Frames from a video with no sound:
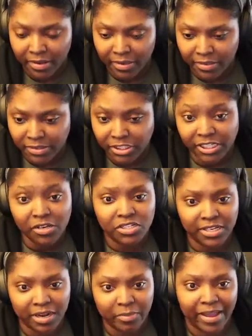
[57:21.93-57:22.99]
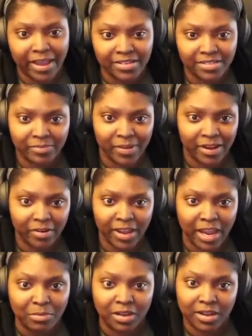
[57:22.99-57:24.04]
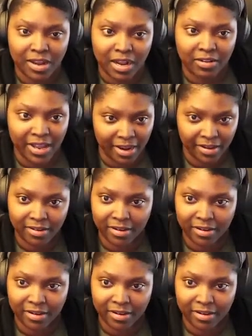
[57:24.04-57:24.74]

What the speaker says: shell shaded packs to make your game look kind of like